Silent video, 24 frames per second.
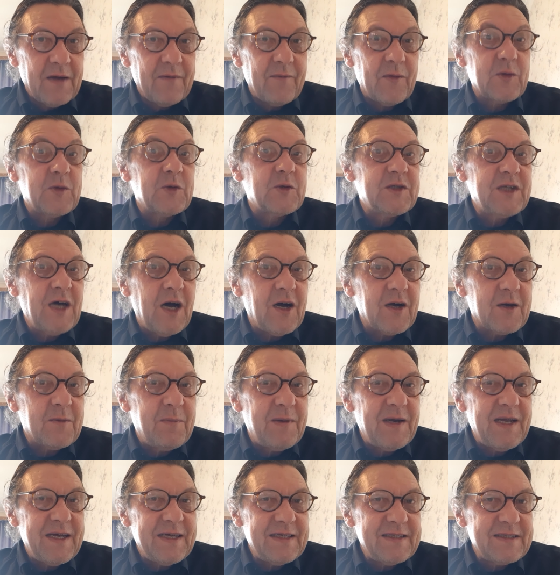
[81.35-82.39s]
for the dark
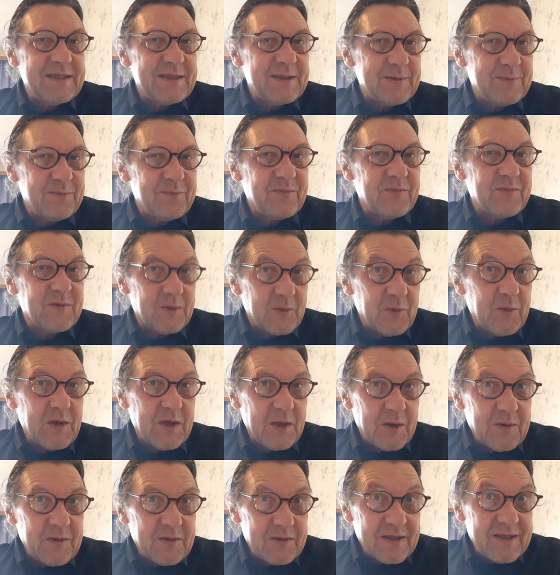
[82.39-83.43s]
plans
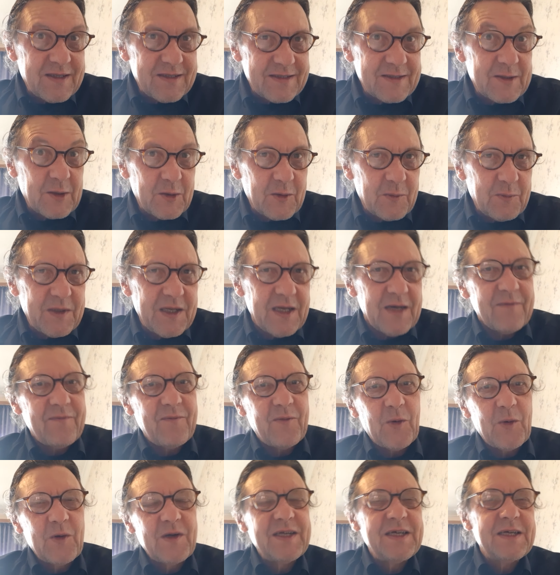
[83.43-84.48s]
that's going to be
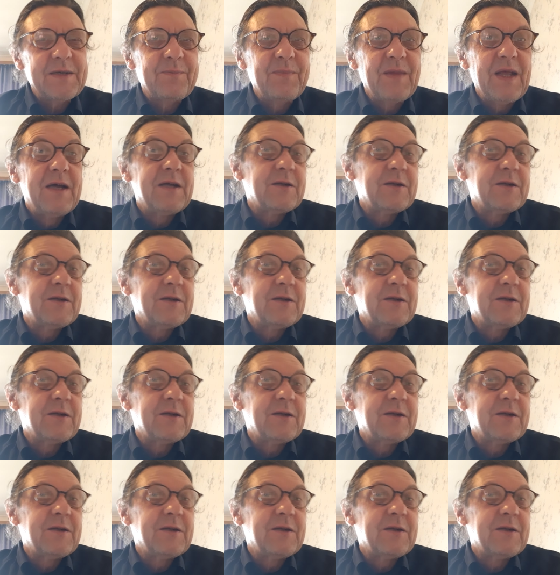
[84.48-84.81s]
unfolding.